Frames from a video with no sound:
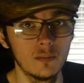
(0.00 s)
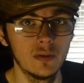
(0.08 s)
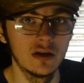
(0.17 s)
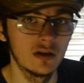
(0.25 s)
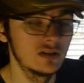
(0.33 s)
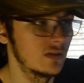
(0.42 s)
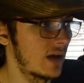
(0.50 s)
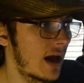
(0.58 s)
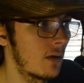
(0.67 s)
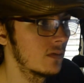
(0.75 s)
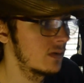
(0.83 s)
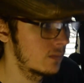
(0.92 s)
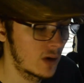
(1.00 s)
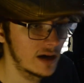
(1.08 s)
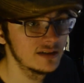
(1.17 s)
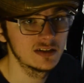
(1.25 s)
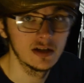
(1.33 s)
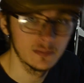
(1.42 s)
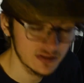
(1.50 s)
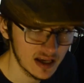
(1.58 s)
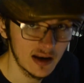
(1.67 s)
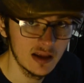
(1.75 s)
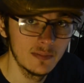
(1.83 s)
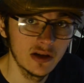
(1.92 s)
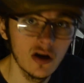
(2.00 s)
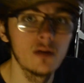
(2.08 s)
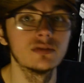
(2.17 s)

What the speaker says: because of how depressed and upset he becomes